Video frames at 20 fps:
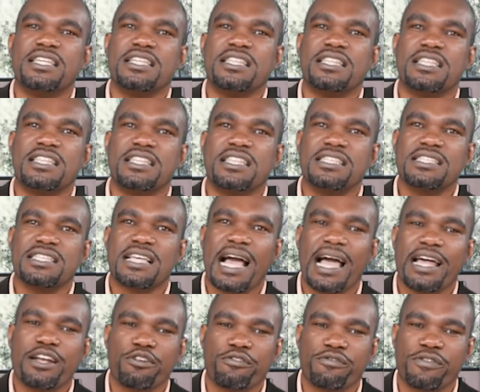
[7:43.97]
the, this
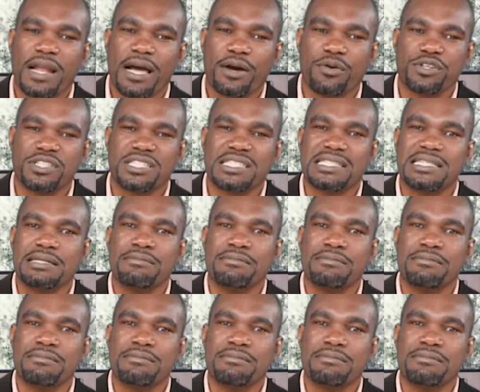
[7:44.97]
kind of language